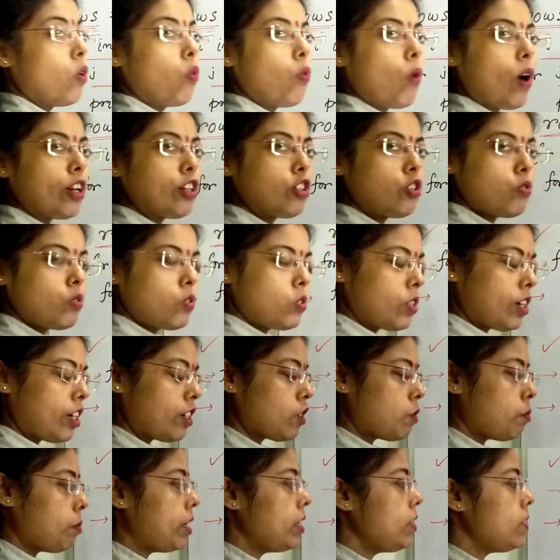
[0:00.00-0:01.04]
1 to
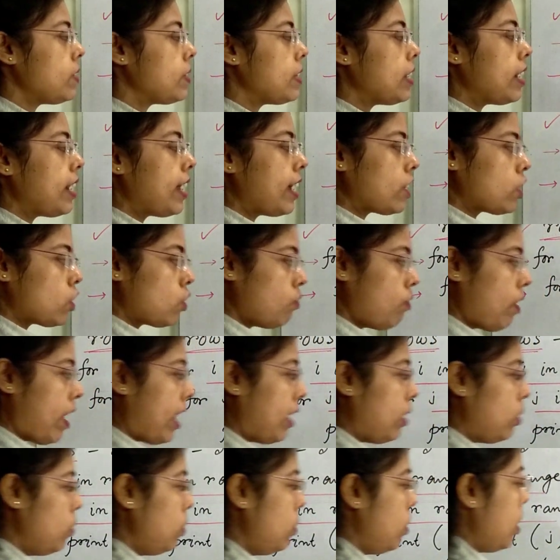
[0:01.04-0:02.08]
6 means the next
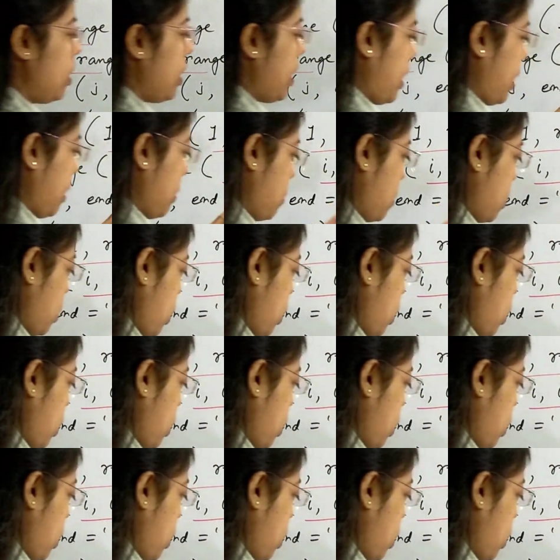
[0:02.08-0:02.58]
value in